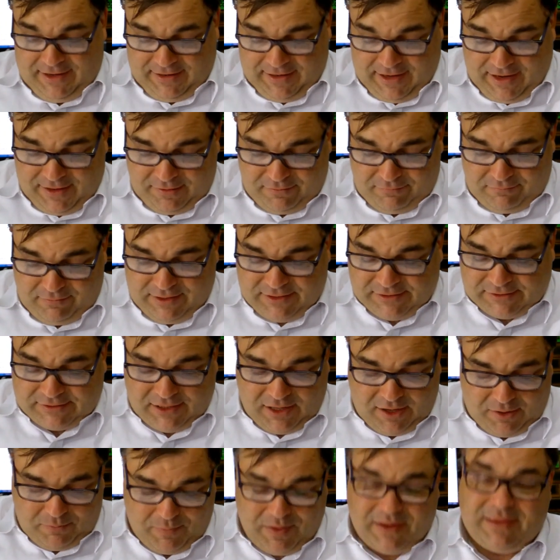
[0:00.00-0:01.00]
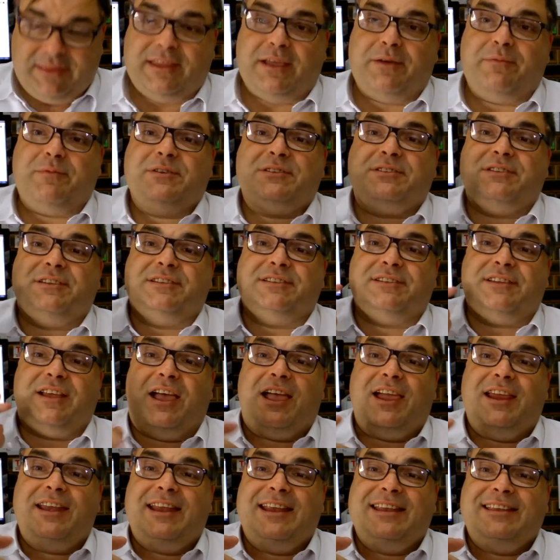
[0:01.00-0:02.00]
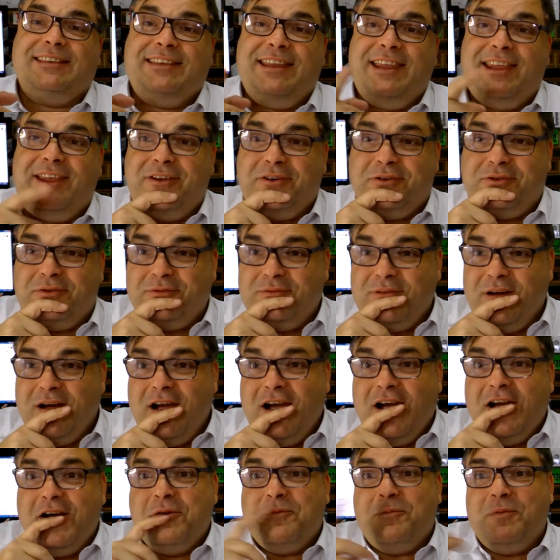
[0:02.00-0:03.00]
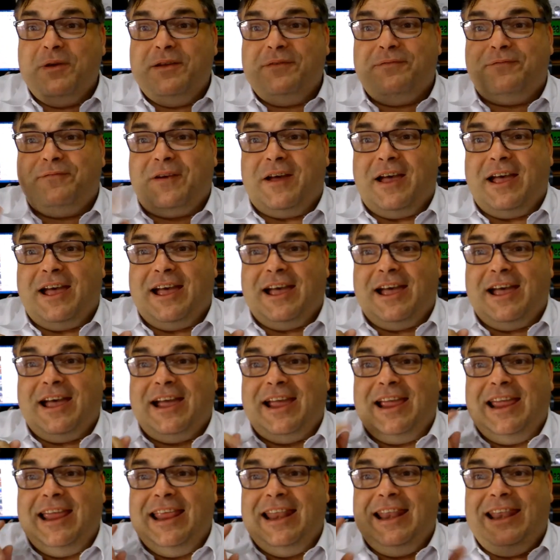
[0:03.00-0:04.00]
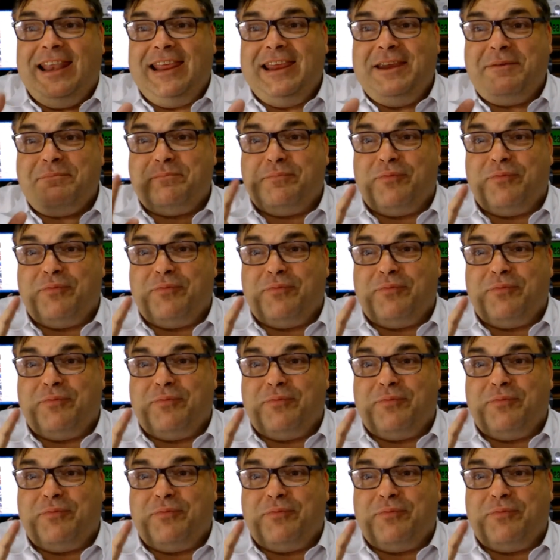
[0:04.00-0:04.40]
the other reason I went there was to sign a deal with Elite